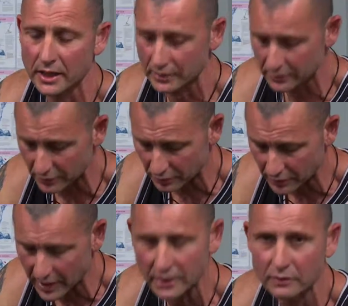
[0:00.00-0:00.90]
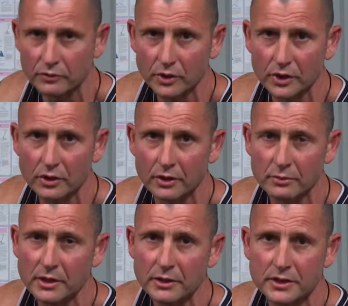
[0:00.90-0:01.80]
And to do that, you've really got to
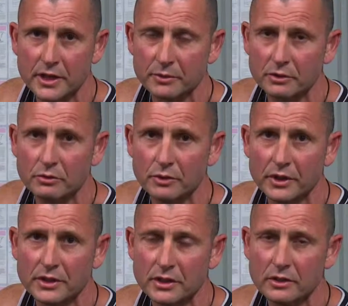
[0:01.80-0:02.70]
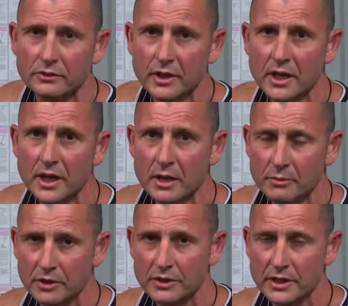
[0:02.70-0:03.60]
be sceptical with yourself,
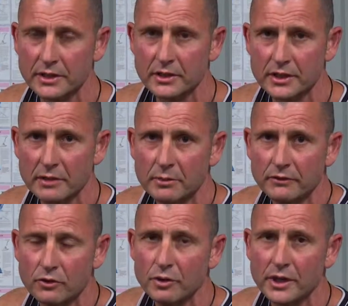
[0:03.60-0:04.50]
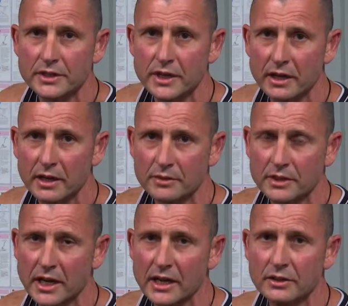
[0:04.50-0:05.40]
because as I said before, when you're standing up
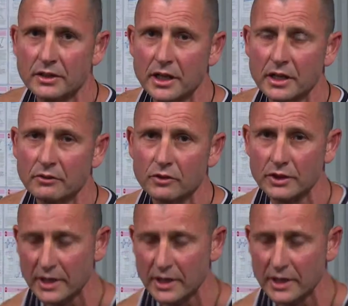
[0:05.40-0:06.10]
stage there, you've got